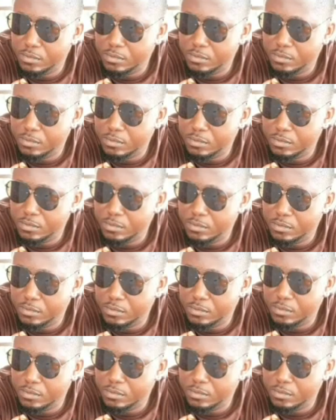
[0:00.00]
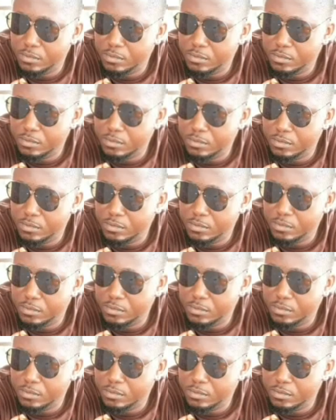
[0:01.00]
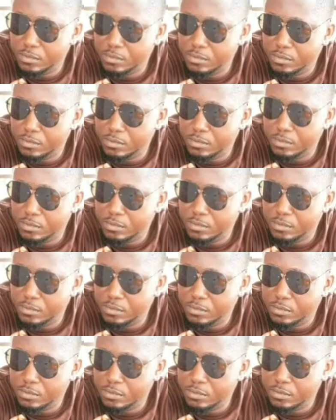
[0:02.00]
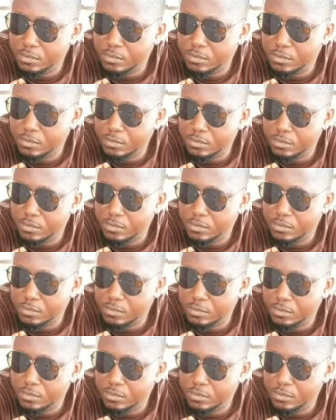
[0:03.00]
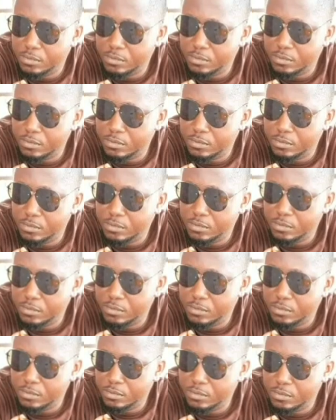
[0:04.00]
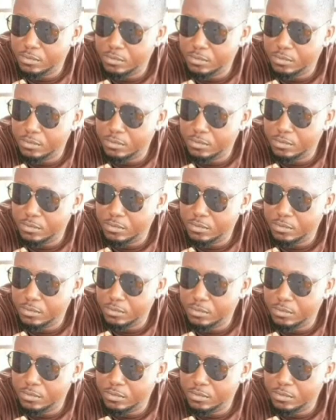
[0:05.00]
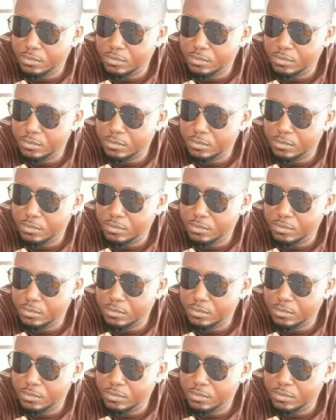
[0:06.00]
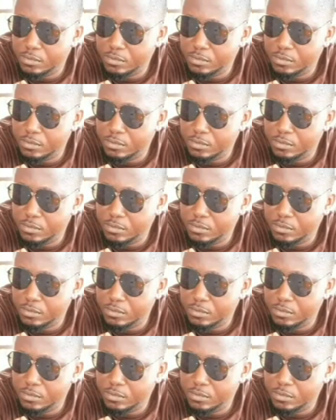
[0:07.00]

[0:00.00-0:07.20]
(not speaking)